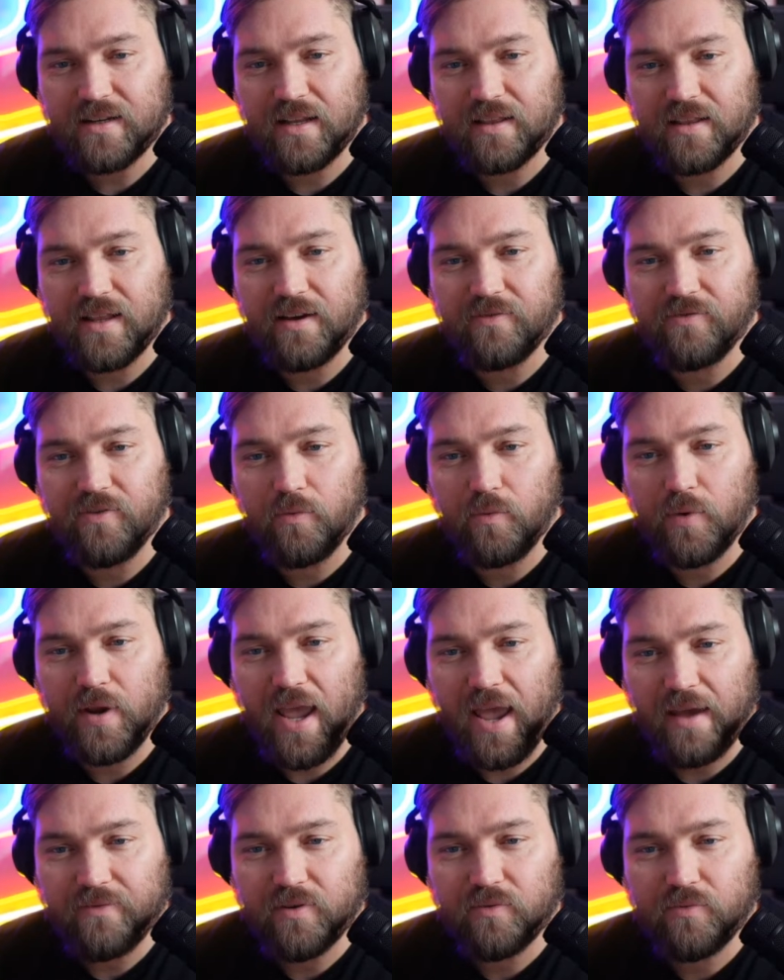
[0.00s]
and therefore we
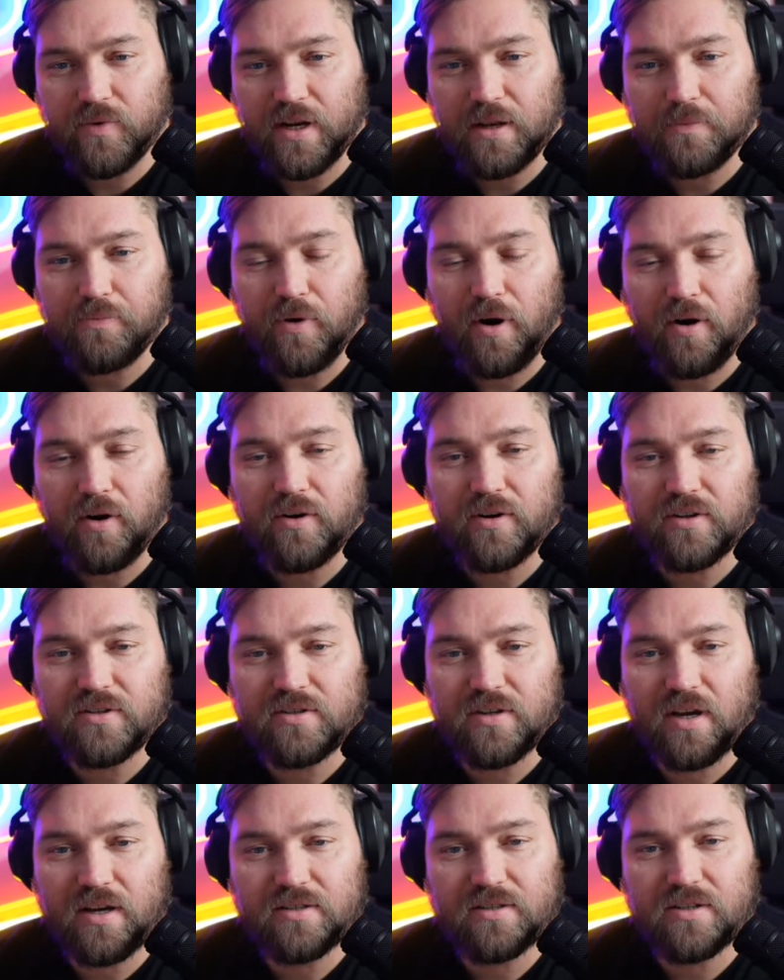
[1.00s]
haven't really
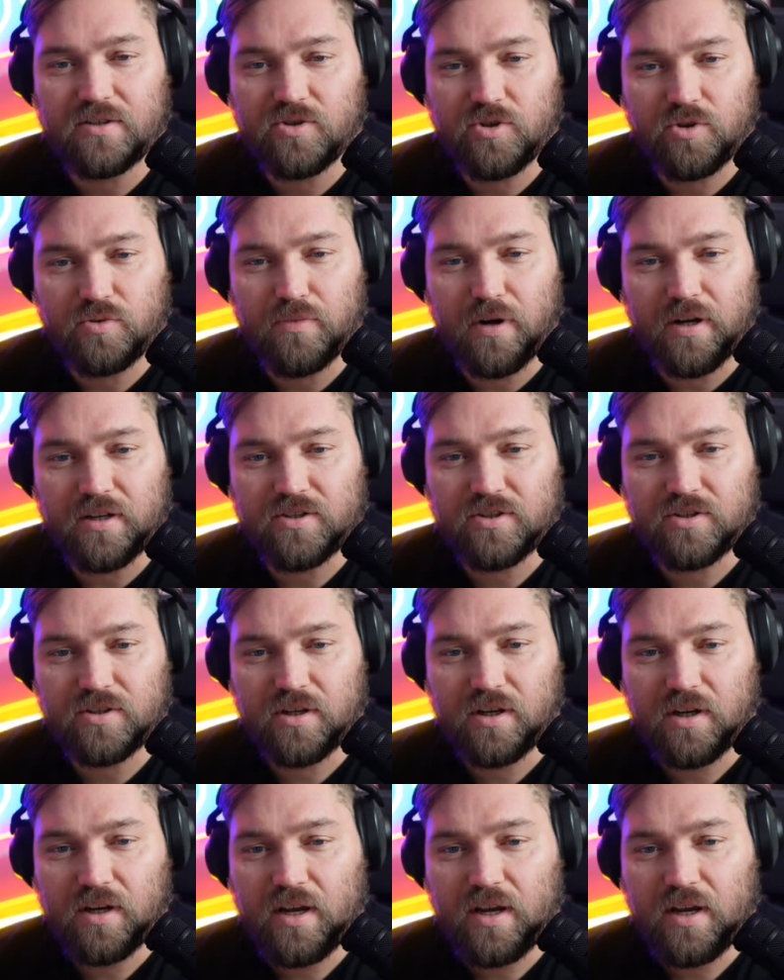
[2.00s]
prioritized it too much.